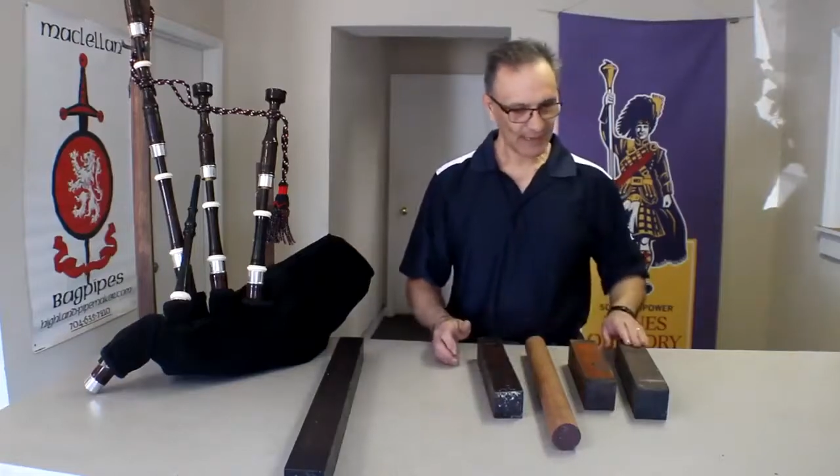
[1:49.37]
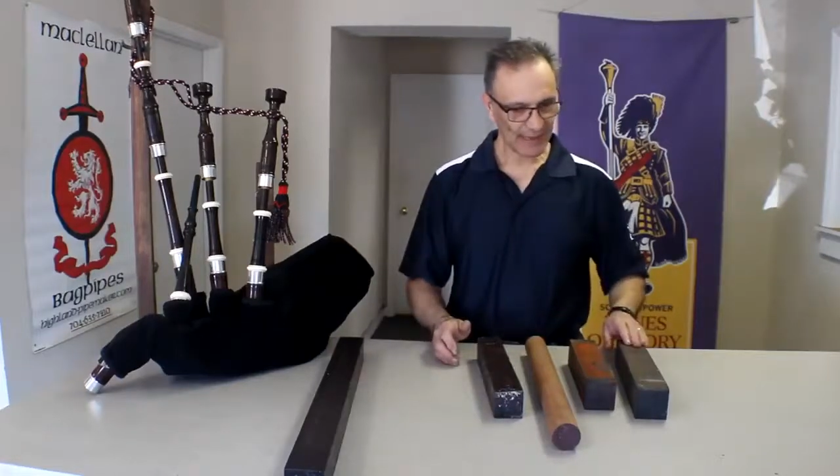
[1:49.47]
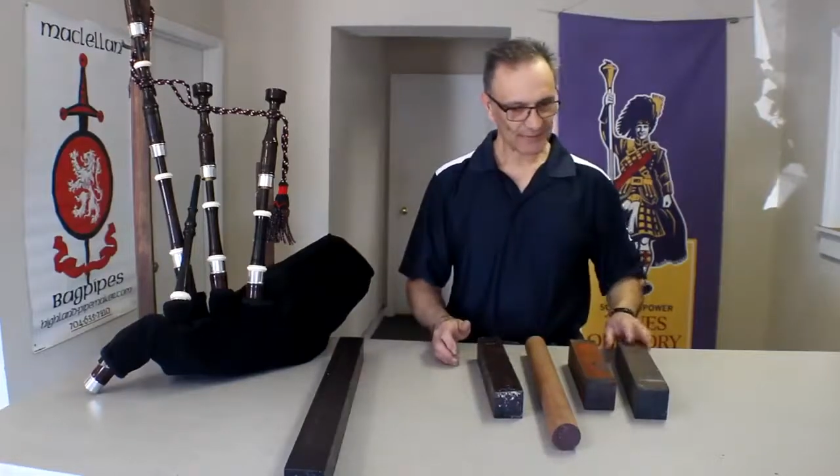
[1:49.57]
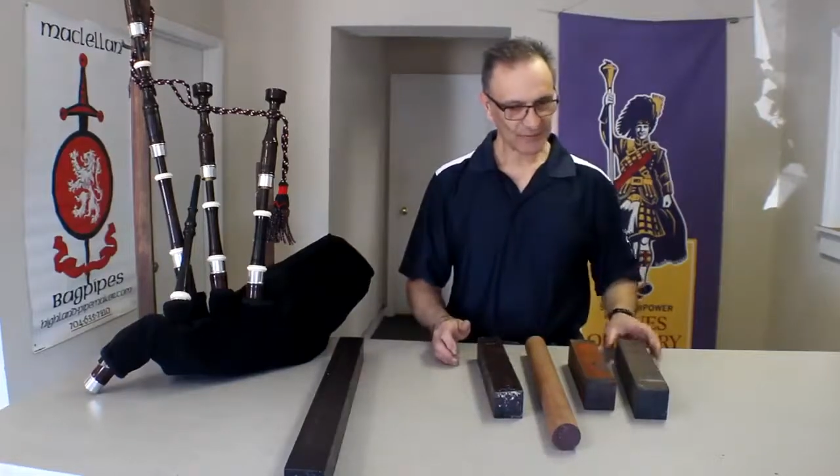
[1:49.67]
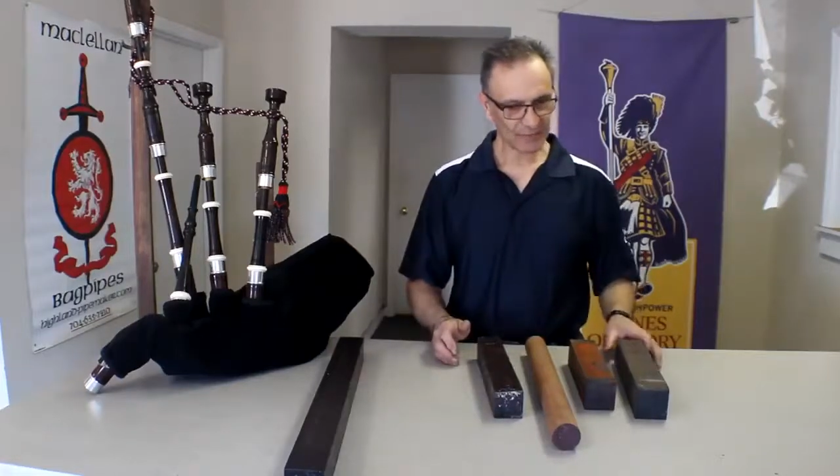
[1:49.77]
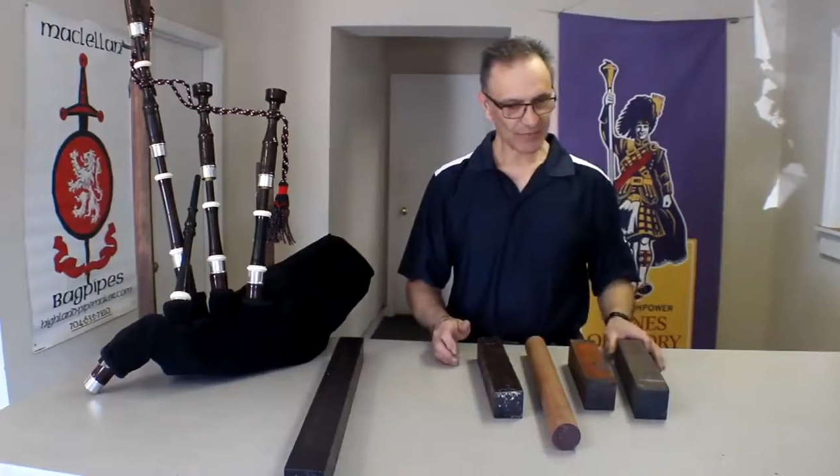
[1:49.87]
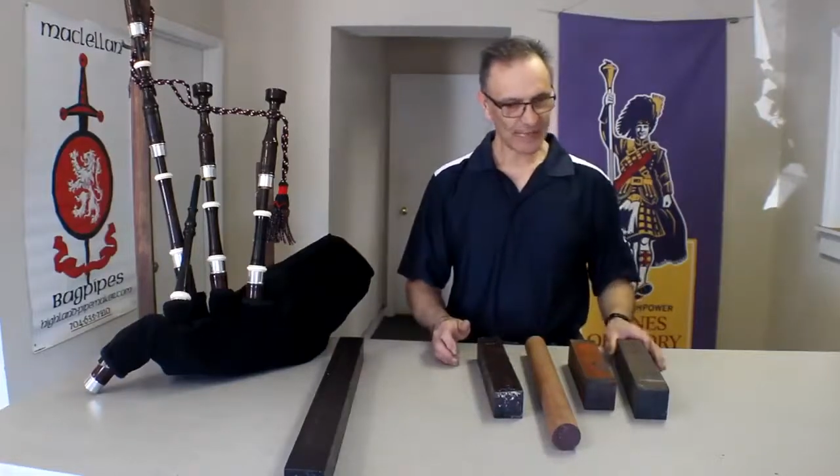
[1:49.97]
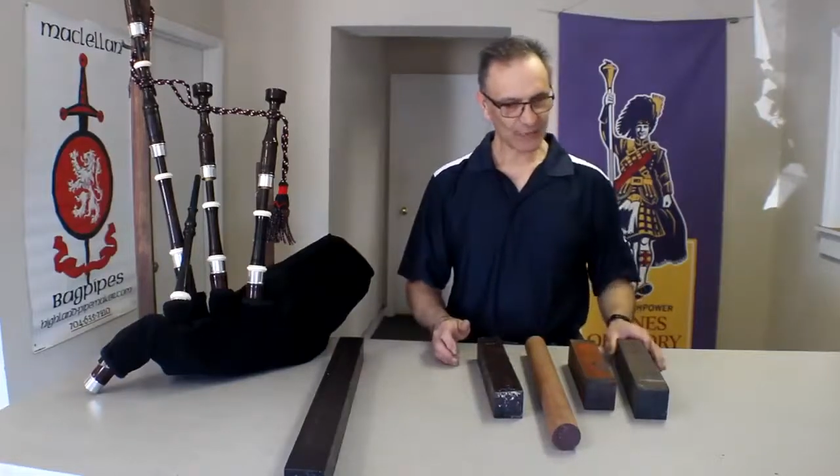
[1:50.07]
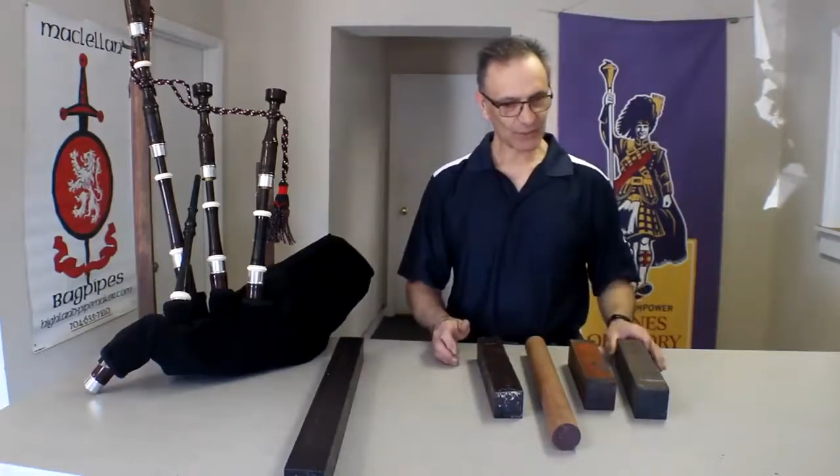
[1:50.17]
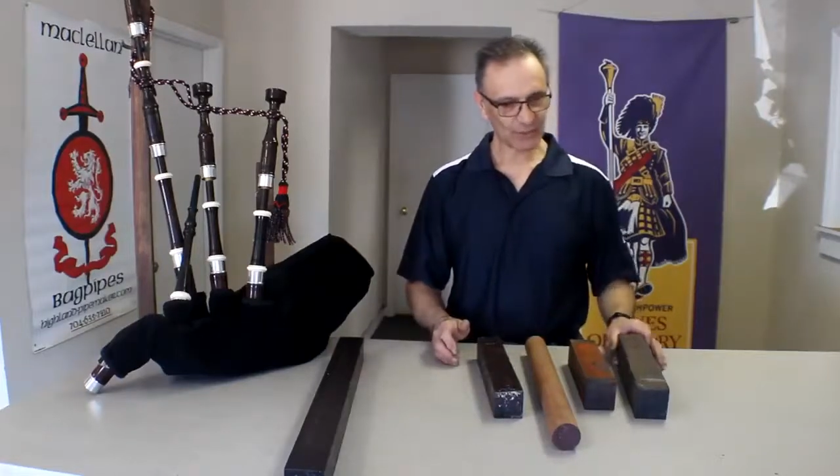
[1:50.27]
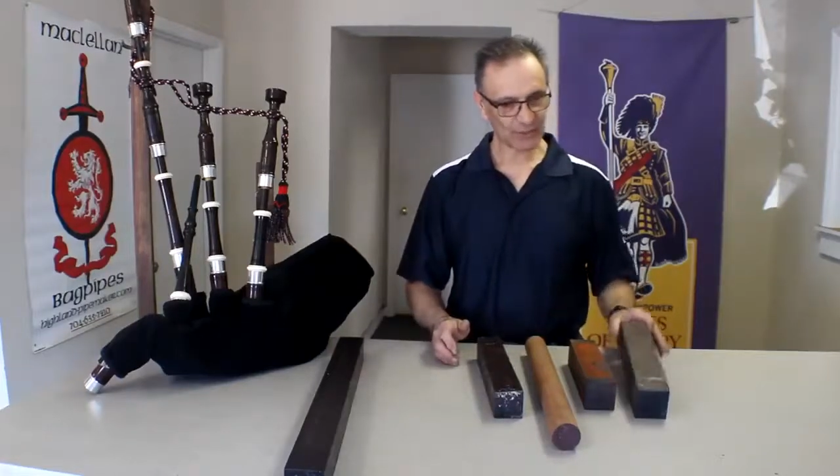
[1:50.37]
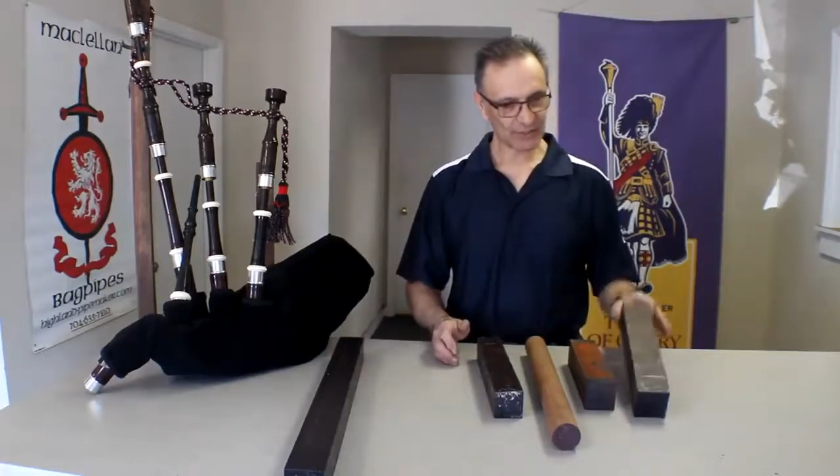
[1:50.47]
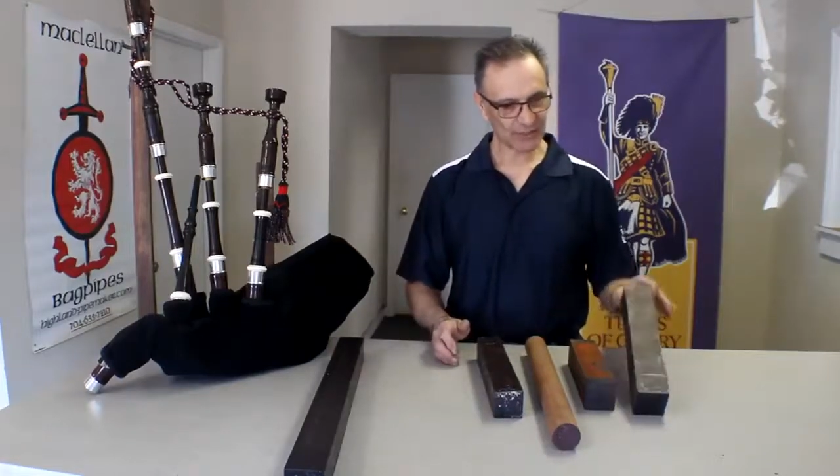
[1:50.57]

African blackwood